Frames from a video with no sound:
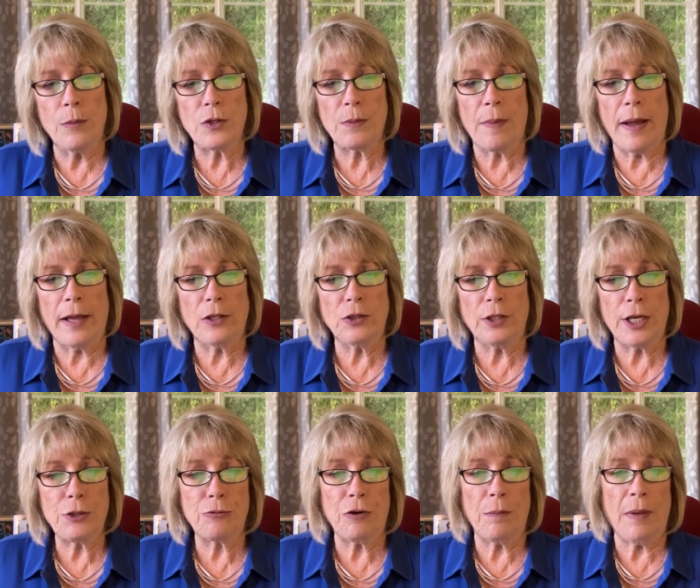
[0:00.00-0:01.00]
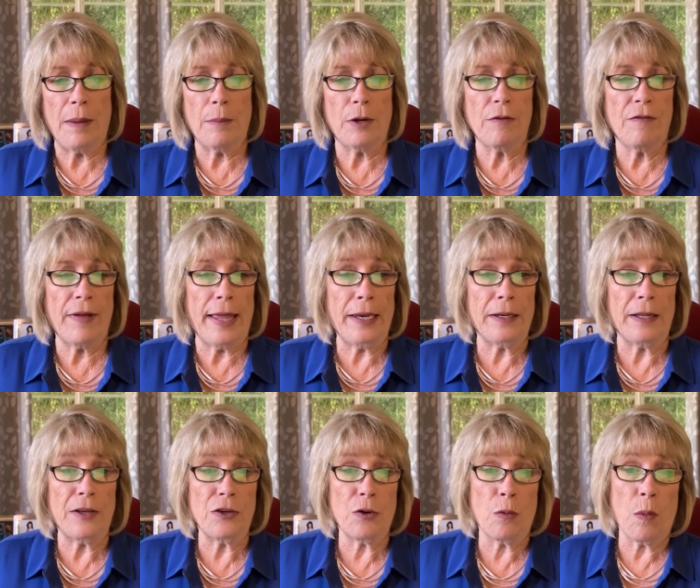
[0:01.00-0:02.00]
smile Jess remembered faded
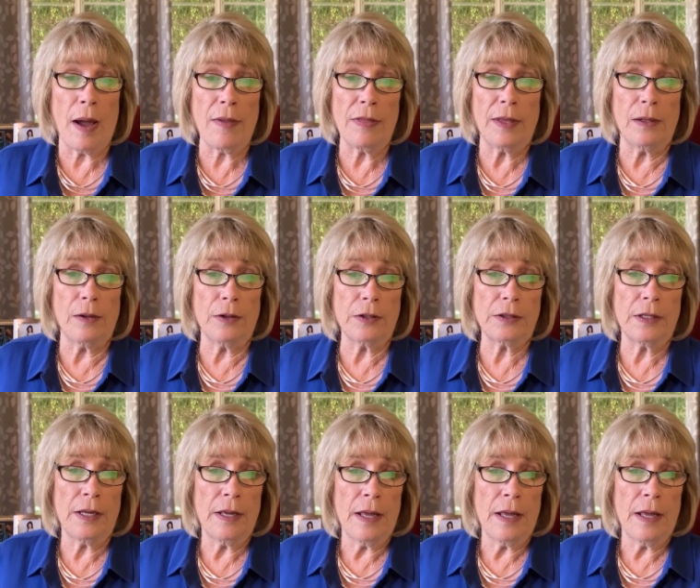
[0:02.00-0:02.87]
into one that looked